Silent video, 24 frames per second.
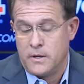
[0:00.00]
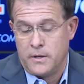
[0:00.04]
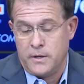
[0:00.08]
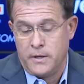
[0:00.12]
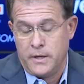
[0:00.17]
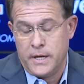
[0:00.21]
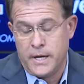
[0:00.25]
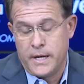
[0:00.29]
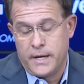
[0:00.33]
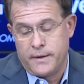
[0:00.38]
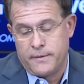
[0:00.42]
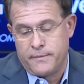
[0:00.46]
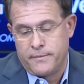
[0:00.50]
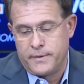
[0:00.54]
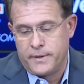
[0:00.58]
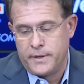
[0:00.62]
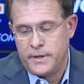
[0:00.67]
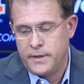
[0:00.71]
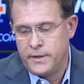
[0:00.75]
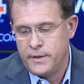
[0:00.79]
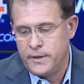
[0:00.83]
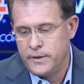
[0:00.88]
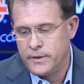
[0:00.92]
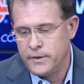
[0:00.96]
Yeah,
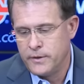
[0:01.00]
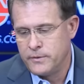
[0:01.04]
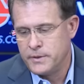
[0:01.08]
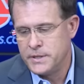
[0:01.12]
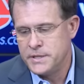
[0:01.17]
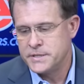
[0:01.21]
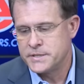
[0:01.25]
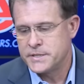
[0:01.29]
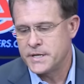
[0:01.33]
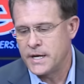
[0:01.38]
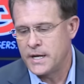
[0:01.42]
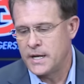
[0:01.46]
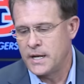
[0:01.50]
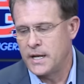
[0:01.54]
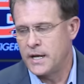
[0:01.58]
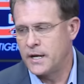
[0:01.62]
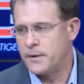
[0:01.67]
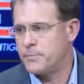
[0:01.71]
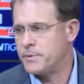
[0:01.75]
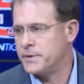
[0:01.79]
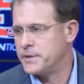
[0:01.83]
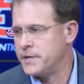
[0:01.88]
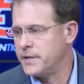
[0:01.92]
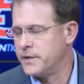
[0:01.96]
he's got a lot
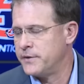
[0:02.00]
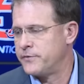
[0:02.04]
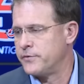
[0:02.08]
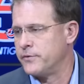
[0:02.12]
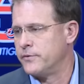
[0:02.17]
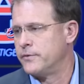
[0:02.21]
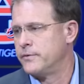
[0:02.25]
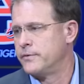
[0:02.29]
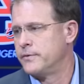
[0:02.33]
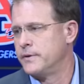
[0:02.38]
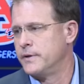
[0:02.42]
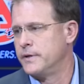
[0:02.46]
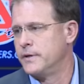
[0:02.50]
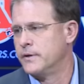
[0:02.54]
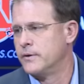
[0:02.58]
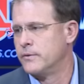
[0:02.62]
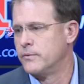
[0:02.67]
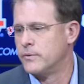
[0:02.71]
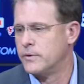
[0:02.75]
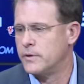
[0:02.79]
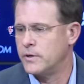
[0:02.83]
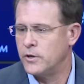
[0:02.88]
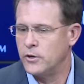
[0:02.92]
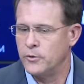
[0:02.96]
of potential.
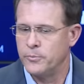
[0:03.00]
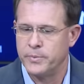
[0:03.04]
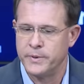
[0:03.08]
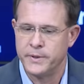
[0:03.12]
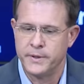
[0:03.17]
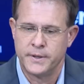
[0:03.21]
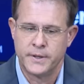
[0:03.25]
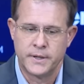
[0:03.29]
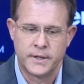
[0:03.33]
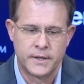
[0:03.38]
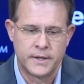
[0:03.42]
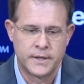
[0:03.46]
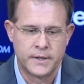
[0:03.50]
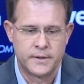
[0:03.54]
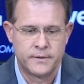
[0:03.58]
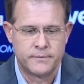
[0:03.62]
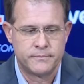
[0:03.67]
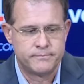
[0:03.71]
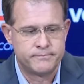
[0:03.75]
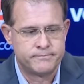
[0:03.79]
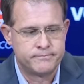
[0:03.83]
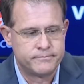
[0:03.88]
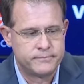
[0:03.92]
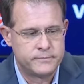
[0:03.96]
We're hoping,
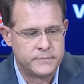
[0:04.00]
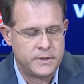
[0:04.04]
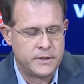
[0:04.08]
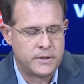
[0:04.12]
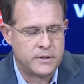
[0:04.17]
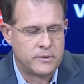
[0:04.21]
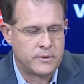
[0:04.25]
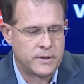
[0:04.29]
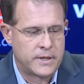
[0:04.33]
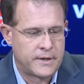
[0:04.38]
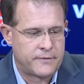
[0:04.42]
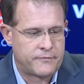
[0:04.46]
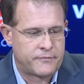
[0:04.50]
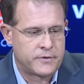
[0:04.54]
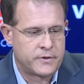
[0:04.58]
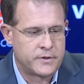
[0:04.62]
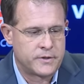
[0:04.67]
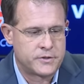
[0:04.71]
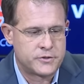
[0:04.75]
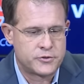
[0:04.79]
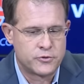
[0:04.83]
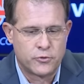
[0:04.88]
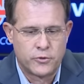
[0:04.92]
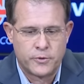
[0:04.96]
after
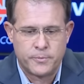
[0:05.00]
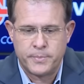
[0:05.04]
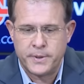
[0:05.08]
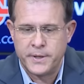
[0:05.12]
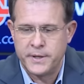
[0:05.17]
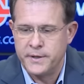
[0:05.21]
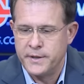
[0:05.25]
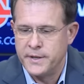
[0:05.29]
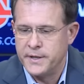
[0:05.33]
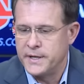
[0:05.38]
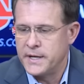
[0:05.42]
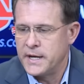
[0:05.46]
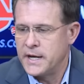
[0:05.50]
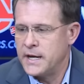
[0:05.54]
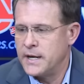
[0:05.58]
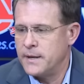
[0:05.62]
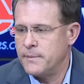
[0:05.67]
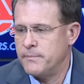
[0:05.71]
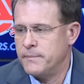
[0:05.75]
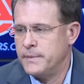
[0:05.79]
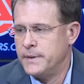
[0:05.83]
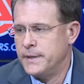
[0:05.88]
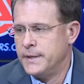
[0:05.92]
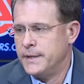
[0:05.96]
a short period of
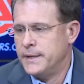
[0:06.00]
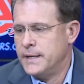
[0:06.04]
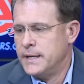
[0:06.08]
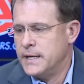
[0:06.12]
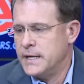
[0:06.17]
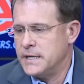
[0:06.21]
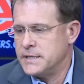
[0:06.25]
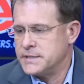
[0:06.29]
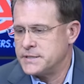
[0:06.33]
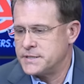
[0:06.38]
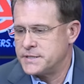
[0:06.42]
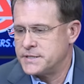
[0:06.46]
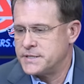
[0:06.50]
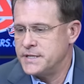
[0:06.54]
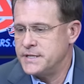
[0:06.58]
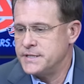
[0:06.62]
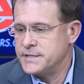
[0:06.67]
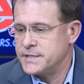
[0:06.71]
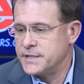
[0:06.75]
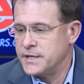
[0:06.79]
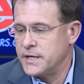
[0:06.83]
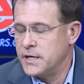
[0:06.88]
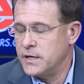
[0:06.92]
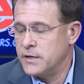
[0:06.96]
time, as the
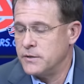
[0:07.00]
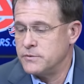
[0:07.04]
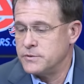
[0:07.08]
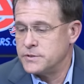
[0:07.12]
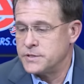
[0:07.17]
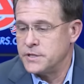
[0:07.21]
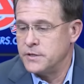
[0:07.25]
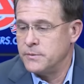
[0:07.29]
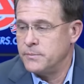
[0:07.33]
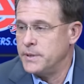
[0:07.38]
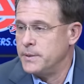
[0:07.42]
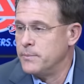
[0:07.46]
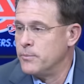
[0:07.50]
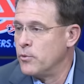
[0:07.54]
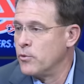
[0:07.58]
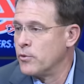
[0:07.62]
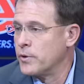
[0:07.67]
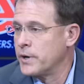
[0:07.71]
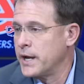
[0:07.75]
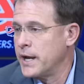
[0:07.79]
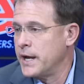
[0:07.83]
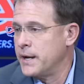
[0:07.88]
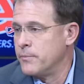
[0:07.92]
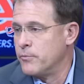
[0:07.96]
season goes, he'll be more
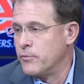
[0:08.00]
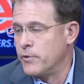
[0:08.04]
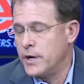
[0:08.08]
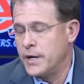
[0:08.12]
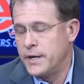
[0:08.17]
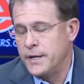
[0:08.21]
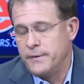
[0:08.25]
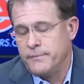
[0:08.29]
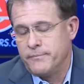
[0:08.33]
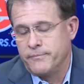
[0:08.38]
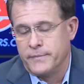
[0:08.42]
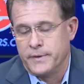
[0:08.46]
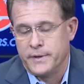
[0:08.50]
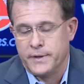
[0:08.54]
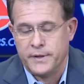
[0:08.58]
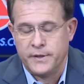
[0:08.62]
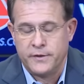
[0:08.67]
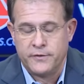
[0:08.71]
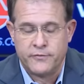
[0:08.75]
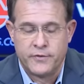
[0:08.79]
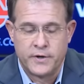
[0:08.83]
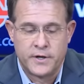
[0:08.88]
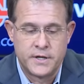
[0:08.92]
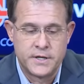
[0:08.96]
game ready.
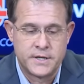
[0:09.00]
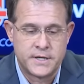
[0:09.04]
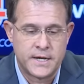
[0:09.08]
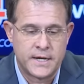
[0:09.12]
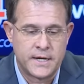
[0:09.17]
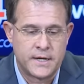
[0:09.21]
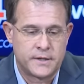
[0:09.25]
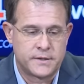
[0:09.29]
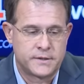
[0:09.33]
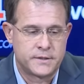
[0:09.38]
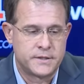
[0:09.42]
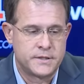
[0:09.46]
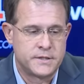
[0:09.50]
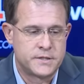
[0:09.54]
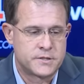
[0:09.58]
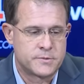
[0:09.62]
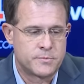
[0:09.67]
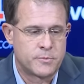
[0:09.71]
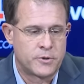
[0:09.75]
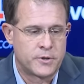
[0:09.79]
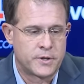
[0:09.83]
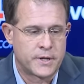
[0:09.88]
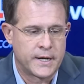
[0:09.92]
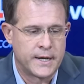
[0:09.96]
He's very talented. He's a
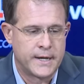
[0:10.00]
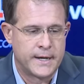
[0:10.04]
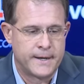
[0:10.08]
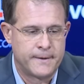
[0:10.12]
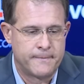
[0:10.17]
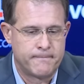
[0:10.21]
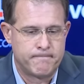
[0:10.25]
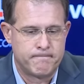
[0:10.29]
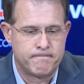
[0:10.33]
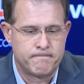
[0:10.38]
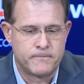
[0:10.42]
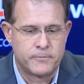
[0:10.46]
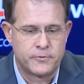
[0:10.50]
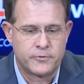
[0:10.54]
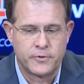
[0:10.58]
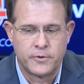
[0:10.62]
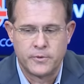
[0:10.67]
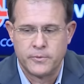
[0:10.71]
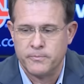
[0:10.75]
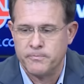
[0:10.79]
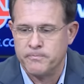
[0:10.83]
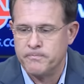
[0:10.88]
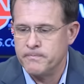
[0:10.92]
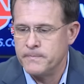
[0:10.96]
smart guy.
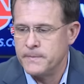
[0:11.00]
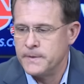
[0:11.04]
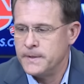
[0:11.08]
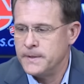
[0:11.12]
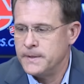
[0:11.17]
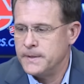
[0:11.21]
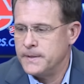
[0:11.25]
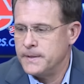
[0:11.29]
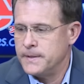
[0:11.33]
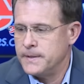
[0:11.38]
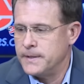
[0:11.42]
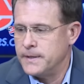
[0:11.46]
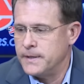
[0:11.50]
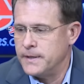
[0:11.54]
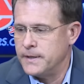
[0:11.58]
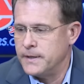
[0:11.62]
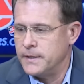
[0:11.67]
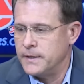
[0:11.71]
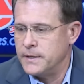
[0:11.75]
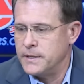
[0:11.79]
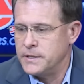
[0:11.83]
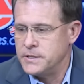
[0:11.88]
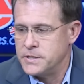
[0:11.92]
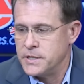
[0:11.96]
So
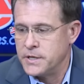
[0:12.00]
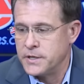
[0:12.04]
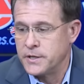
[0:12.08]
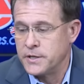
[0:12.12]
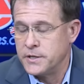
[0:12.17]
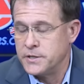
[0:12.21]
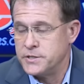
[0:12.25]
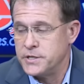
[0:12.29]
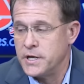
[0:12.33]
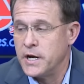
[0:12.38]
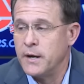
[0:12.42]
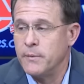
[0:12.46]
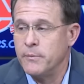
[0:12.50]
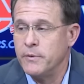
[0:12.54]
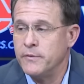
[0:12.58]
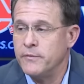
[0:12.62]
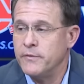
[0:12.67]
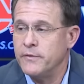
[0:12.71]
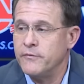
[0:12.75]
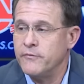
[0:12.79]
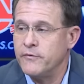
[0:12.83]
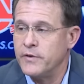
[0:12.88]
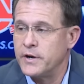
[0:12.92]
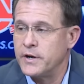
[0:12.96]
he's done a good job. We've
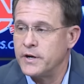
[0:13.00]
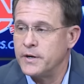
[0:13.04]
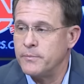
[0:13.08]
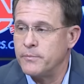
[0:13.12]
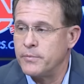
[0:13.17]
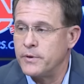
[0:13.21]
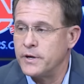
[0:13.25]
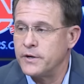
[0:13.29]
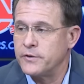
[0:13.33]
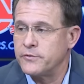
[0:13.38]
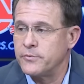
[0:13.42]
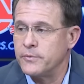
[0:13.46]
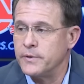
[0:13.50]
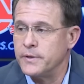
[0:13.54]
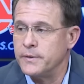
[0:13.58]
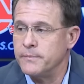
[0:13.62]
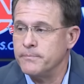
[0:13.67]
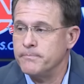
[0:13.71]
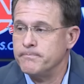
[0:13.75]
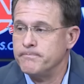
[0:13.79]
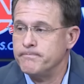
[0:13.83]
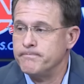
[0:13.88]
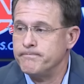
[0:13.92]
been very impressed with him.